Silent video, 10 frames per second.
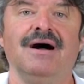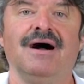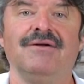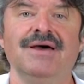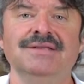
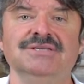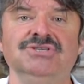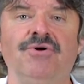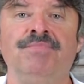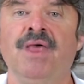All right,
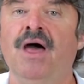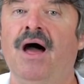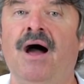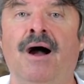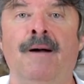so
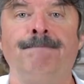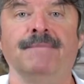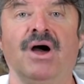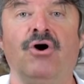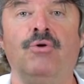
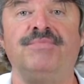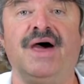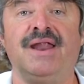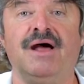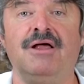I hope
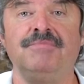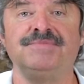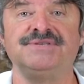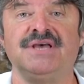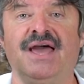that
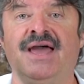helps,